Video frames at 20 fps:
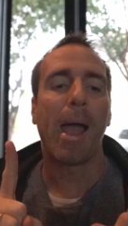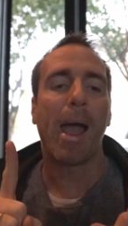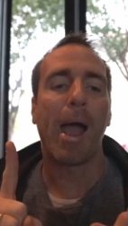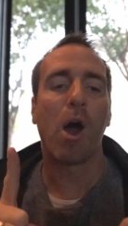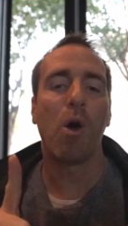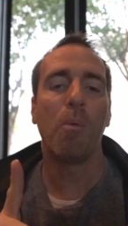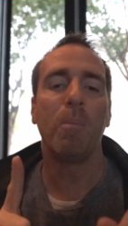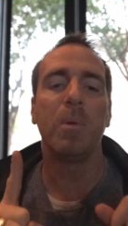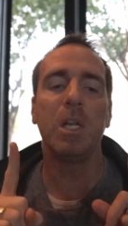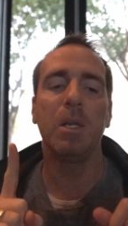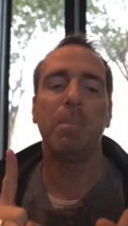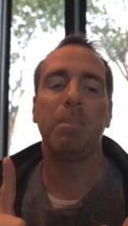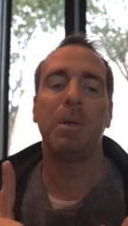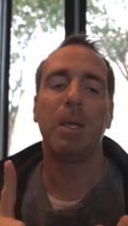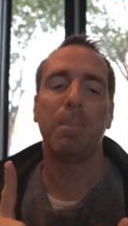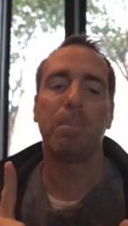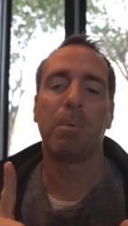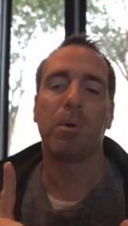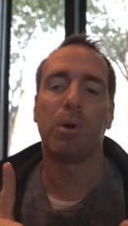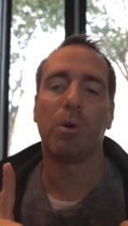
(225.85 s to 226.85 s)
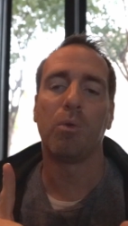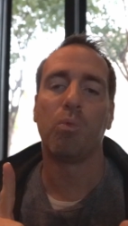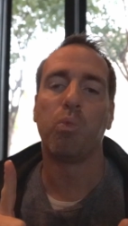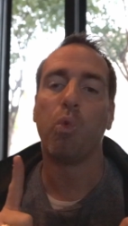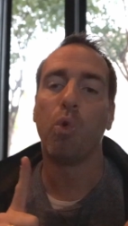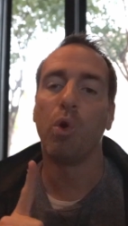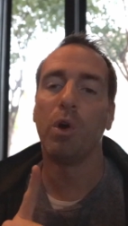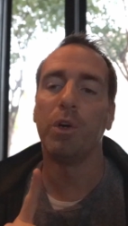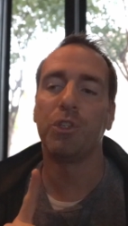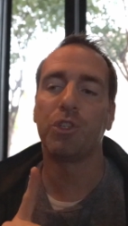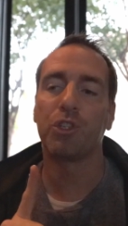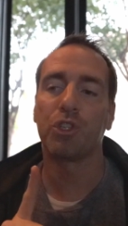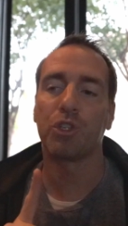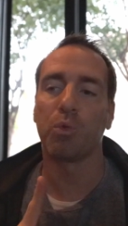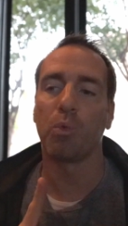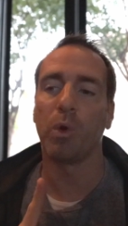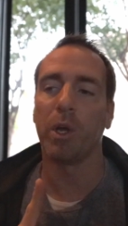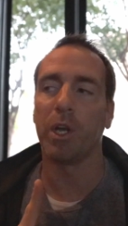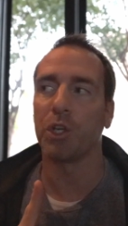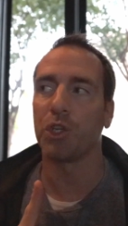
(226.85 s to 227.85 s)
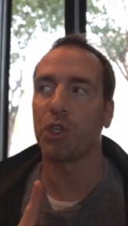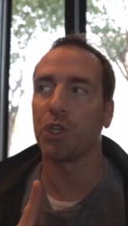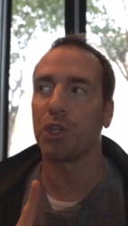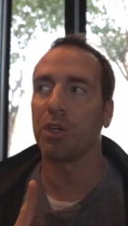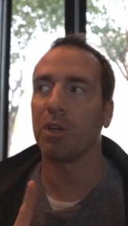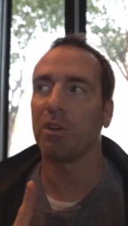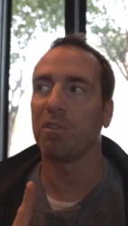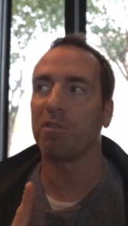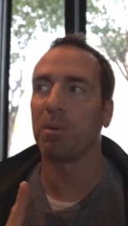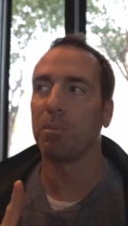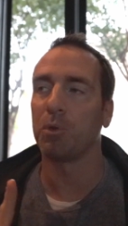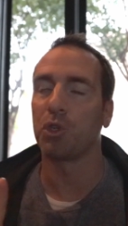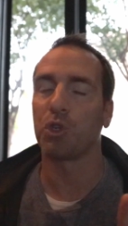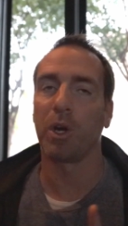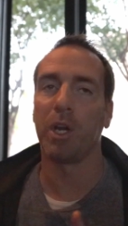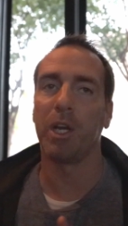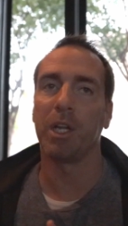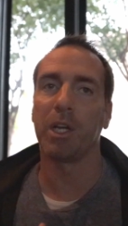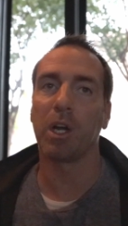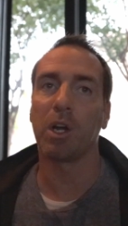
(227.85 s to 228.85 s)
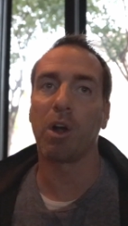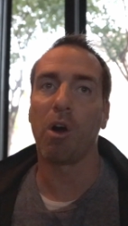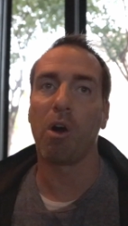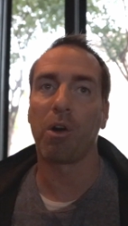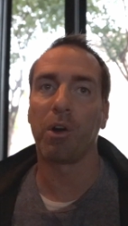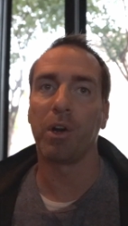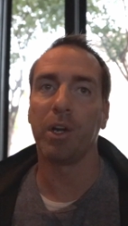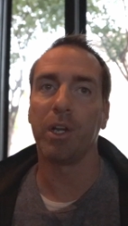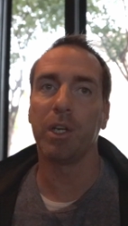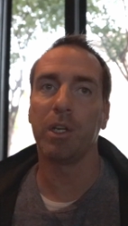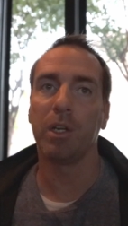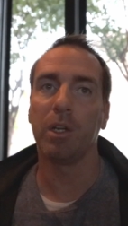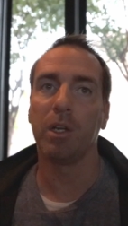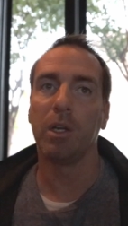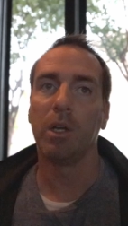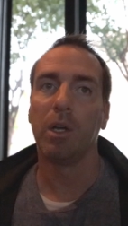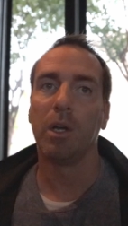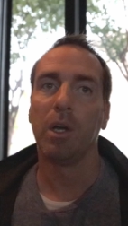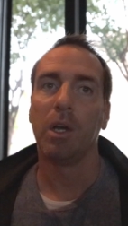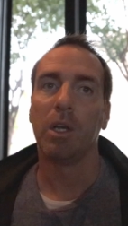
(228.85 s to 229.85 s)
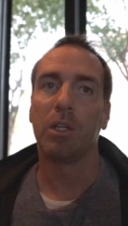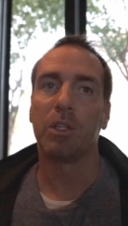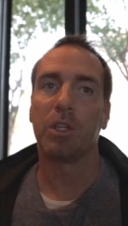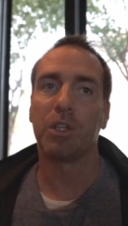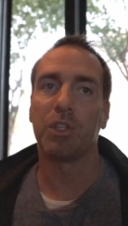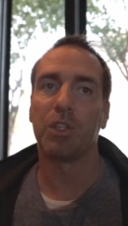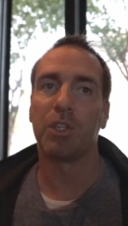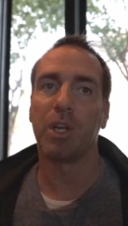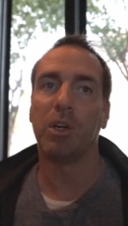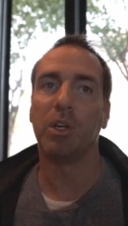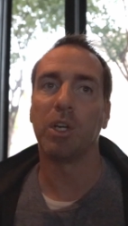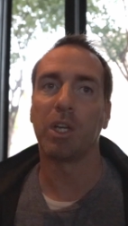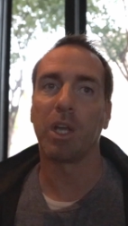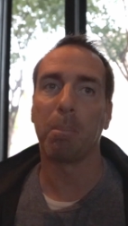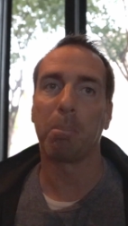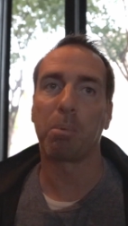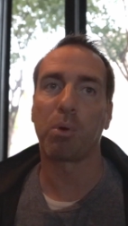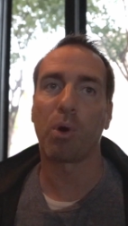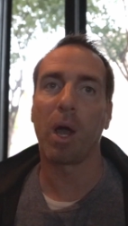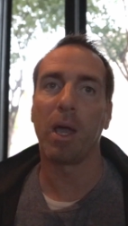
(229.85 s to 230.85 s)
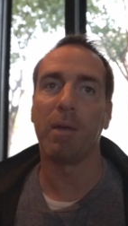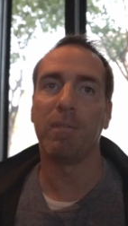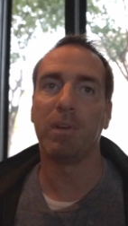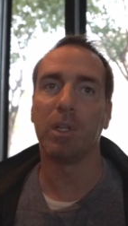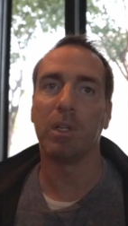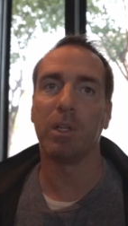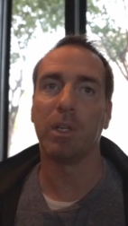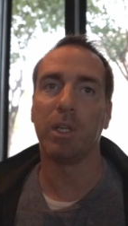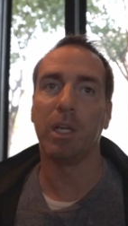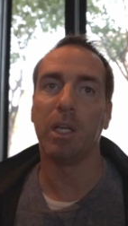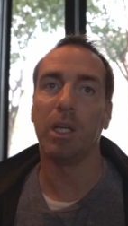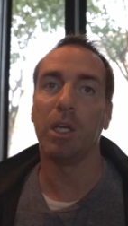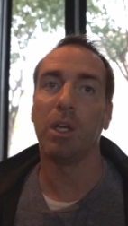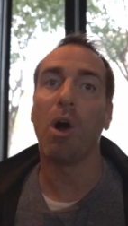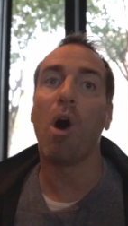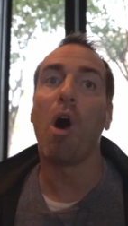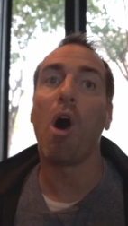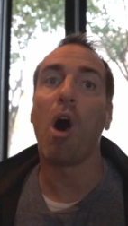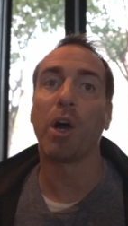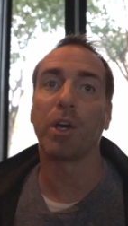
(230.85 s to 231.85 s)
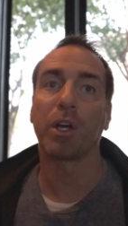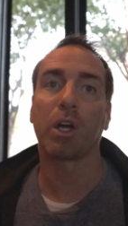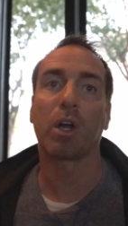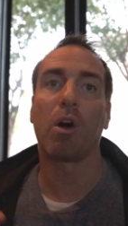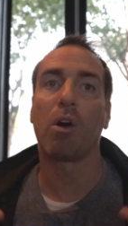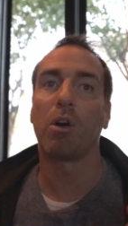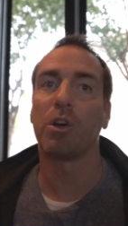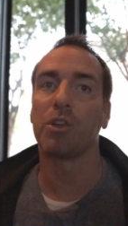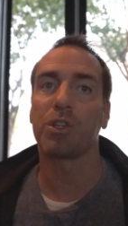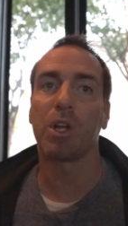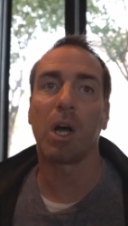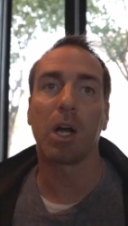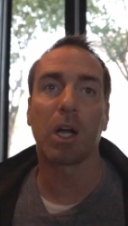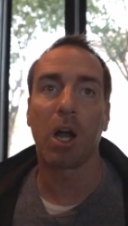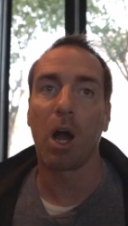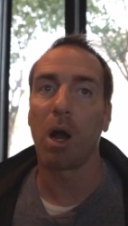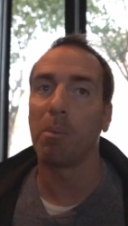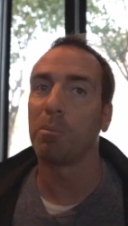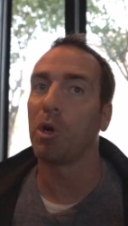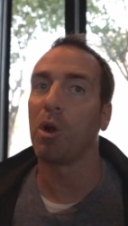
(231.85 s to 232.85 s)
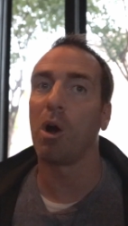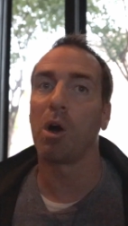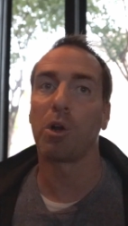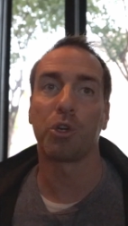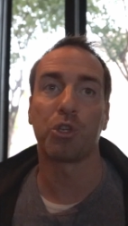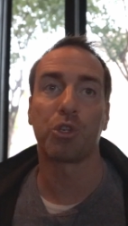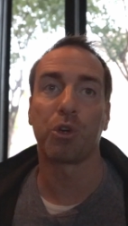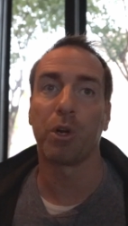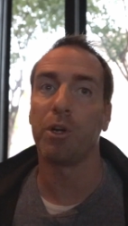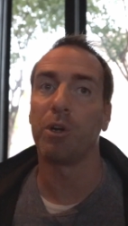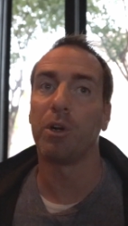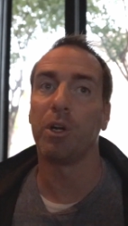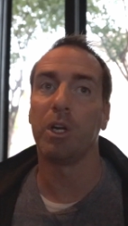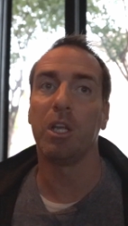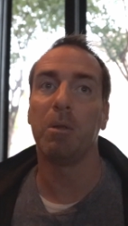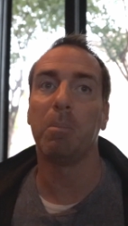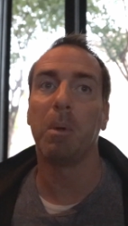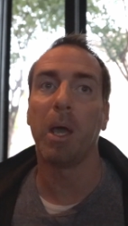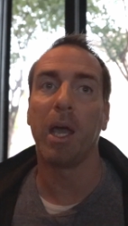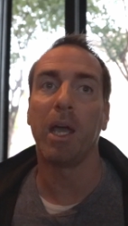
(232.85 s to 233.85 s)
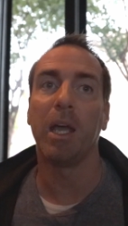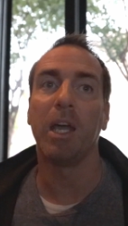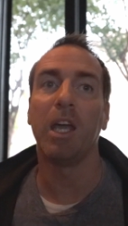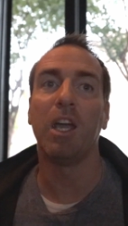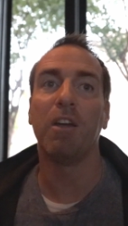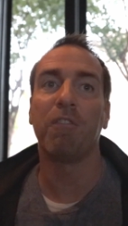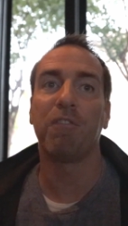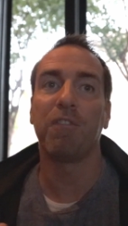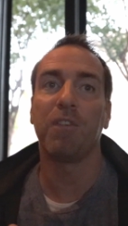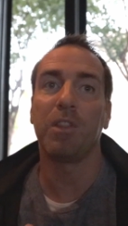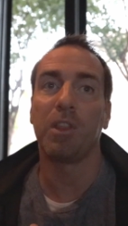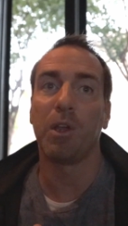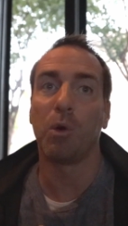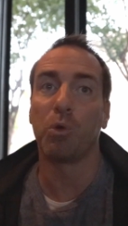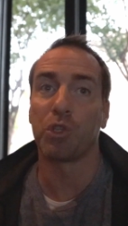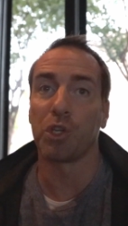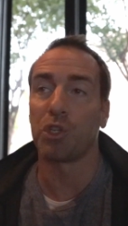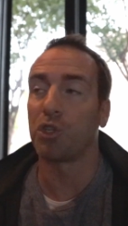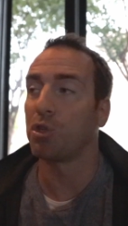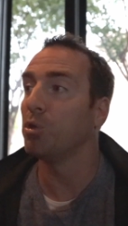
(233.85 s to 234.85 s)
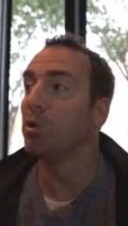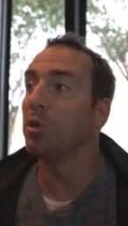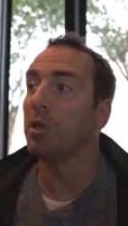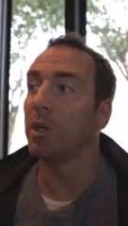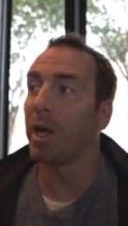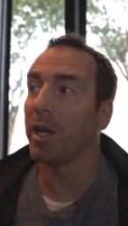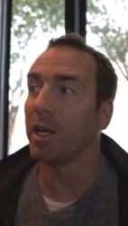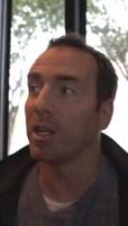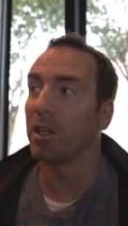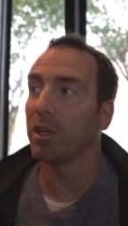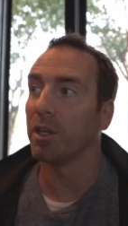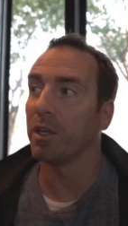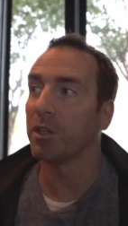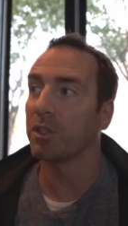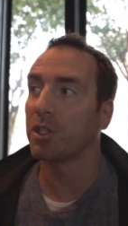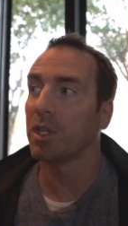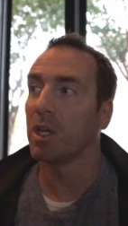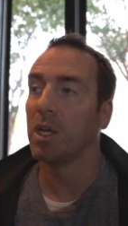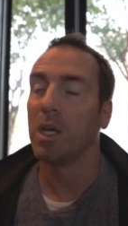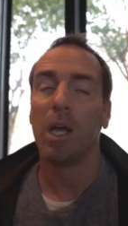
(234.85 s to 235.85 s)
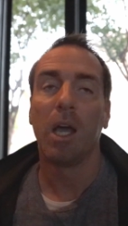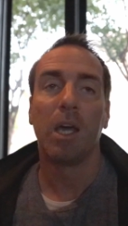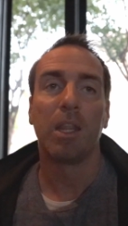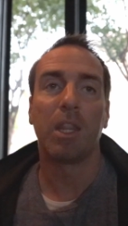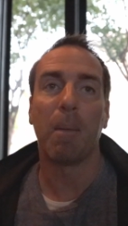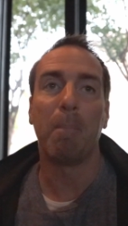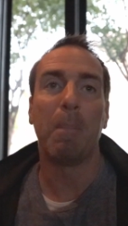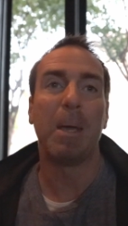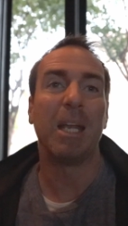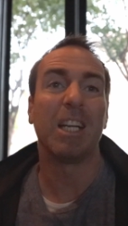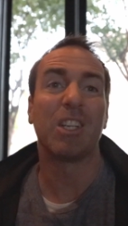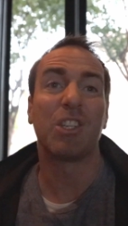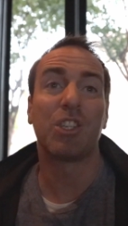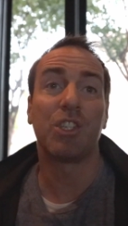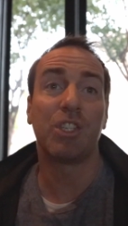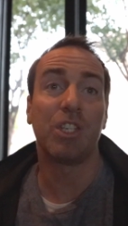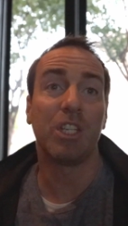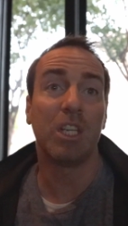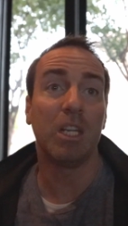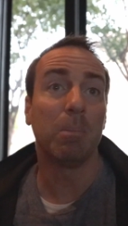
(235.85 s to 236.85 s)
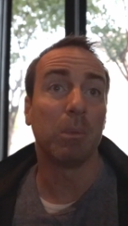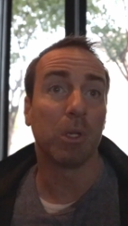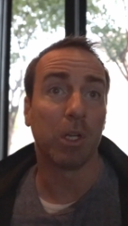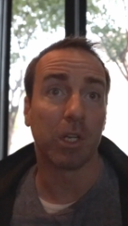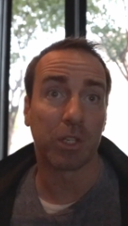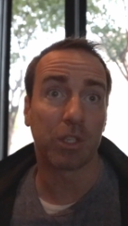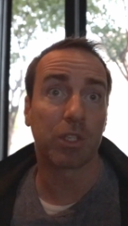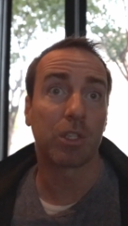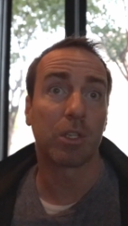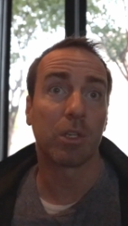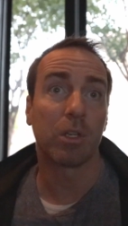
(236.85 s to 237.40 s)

How many people would switch from trading a car in to selling it privately on a cars.com or AutoTrader or eBay if there was a tool like this that made it seamless?